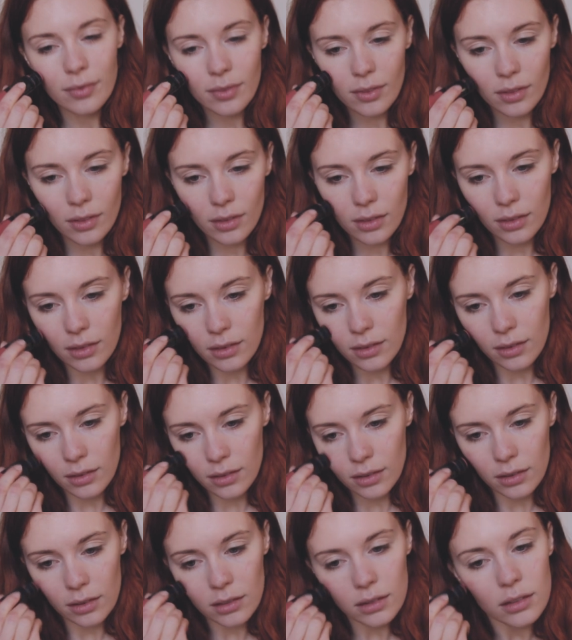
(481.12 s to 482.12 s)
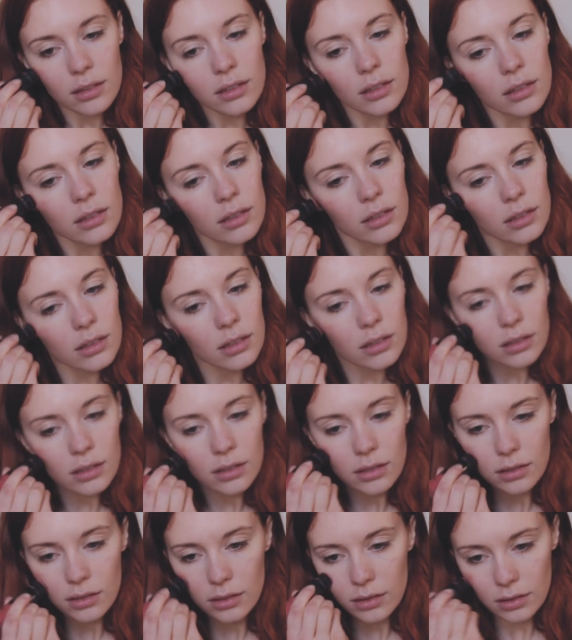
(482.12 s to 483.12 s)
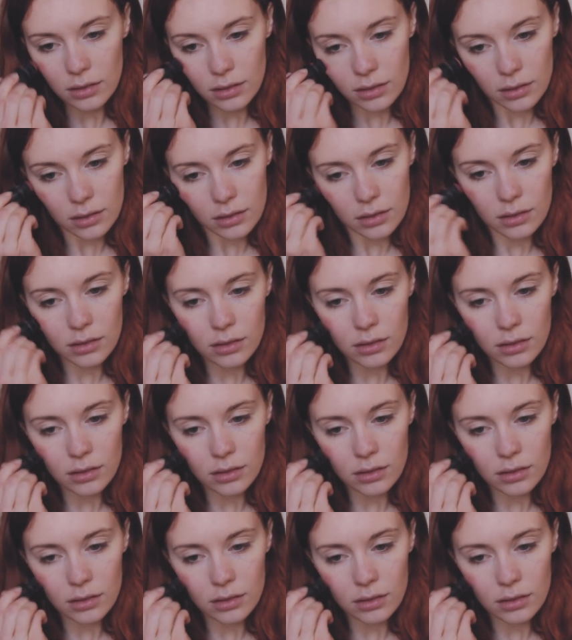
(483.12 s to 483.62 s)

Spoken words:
Nobody speaks.